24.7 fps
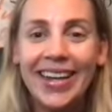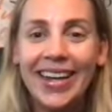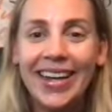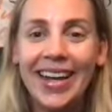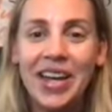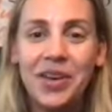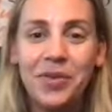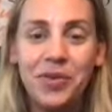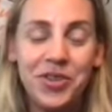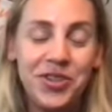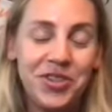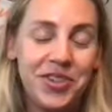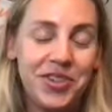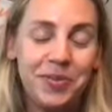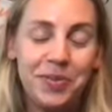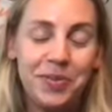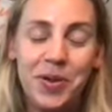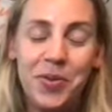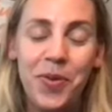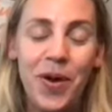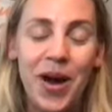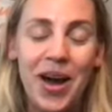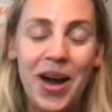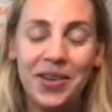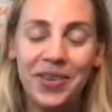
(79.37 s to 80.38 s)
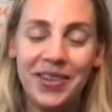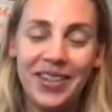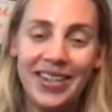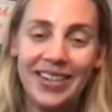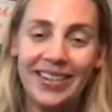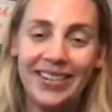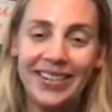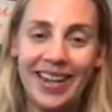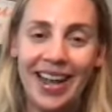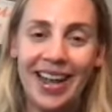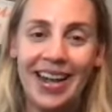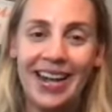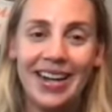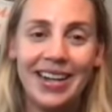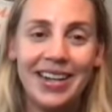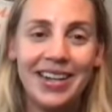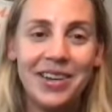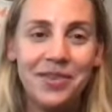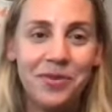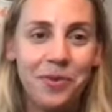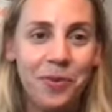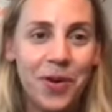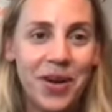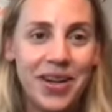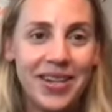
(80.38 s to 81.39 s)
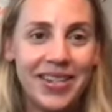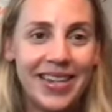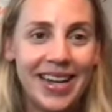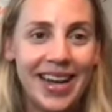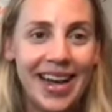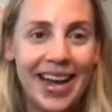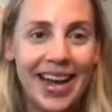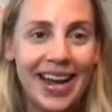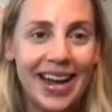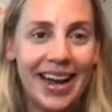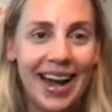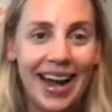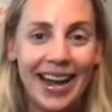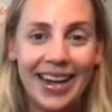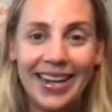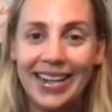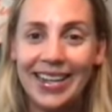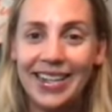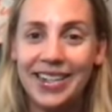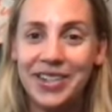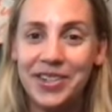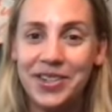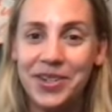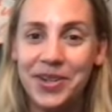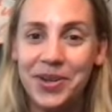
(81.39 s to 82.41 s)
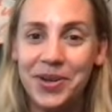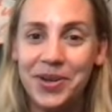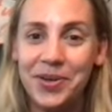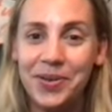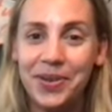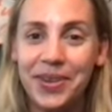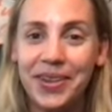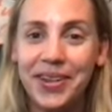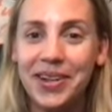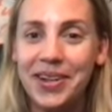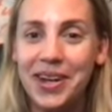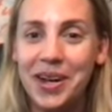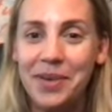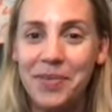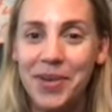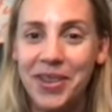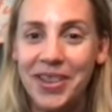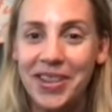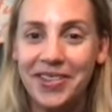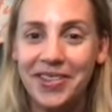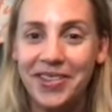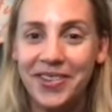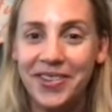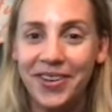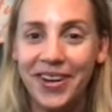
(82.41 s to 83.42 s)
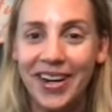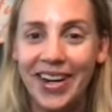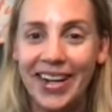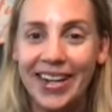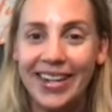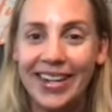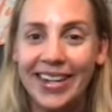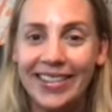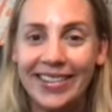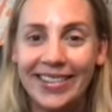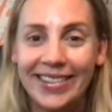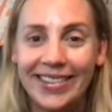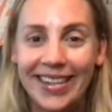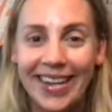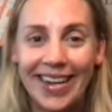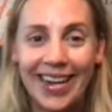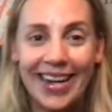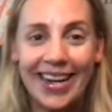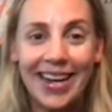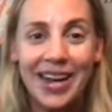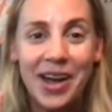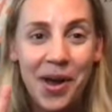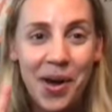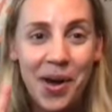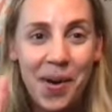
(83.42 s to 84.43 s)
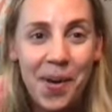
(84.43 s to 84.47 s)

it would just be wildly exciting if one day i get to look up at the screen and see